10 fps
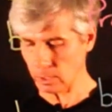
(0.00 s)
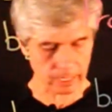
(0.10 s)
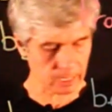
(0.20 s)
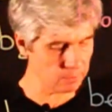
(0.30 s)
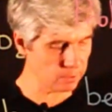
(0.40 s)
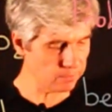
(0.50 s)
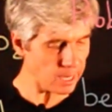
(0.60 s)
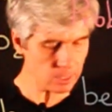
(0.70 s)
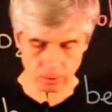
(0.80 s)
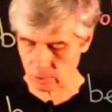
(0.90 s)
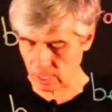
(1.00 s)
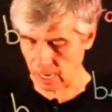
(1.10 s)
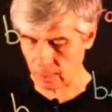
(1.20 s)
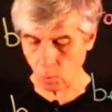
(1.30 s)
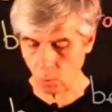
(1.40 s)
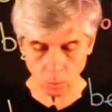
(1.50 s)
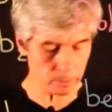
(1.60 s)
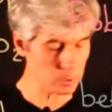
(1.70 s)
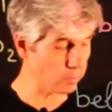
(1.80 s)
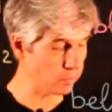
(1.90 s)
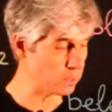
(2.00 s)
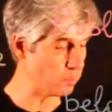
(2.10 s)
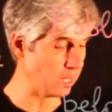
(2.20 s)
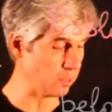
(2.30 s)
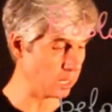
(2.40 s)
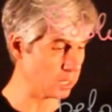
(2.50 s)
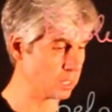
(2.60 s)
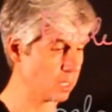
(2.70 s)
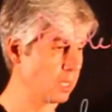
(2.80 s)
given vectors are columns of this matrix.